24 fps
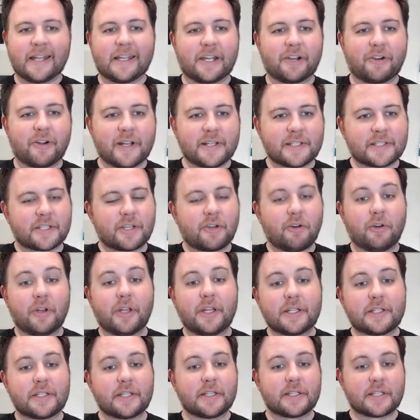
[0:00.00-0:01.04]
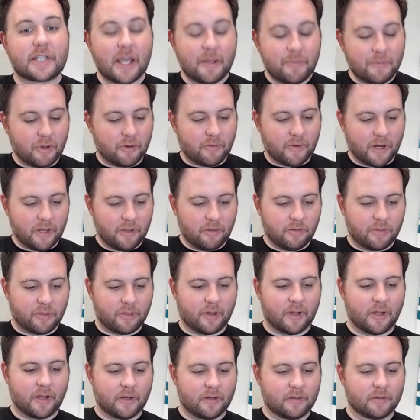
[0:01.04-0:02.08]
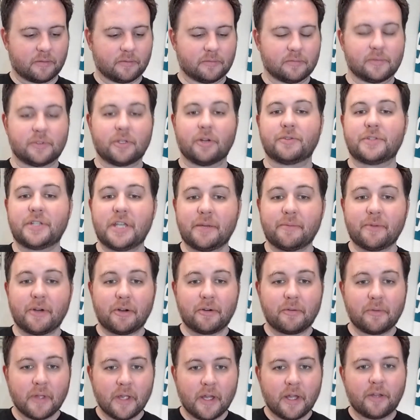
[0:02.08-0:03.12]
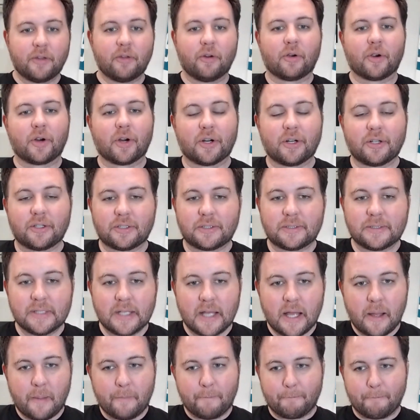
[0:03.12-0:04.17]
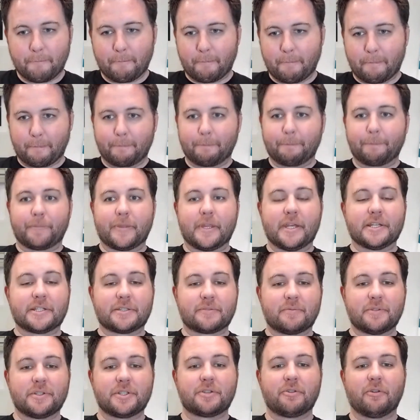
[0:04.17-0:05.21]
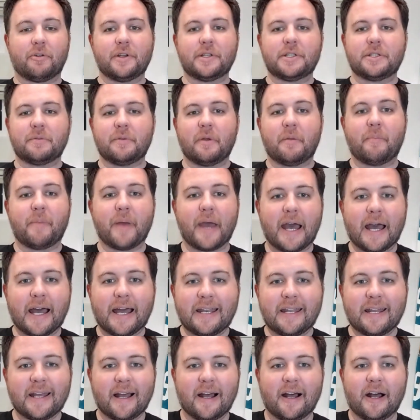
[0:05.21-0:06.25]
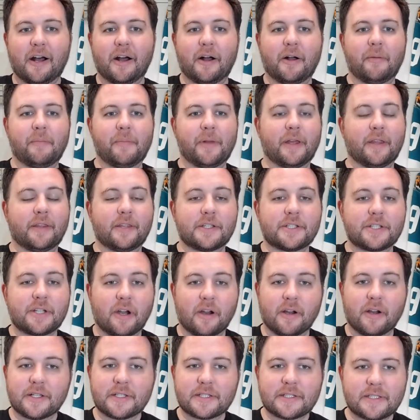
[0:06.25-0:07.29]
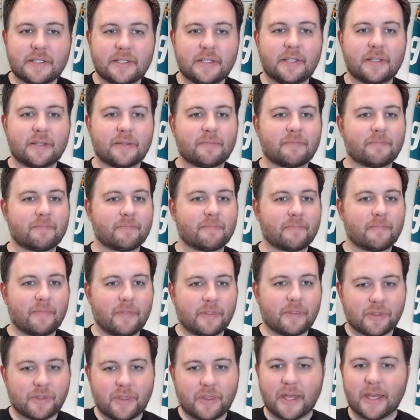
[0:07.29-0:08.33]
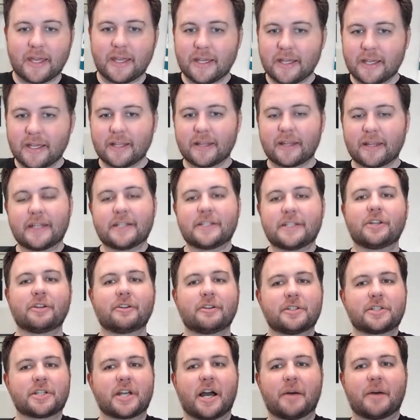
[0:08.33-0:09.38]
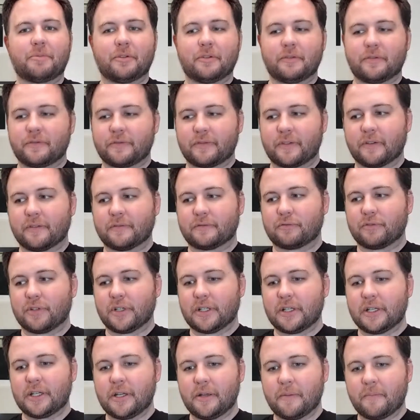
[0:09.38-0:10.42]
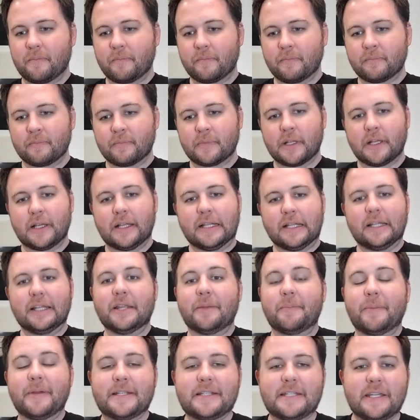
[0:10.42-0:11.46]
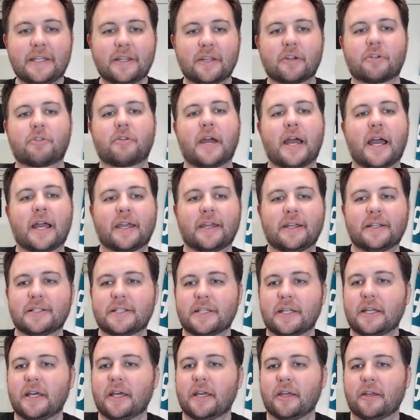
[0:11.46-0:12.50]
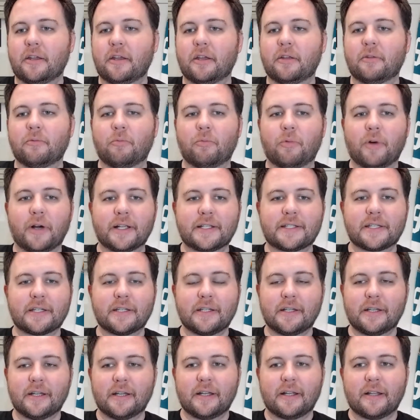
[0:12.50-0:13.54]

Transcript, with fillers: I digress. Going into this game, though, right, you thought no Timo, no Hertl. This was going to be bad. Um, and the Sharks, they they did a good job of, of really limiting the Kraken today and what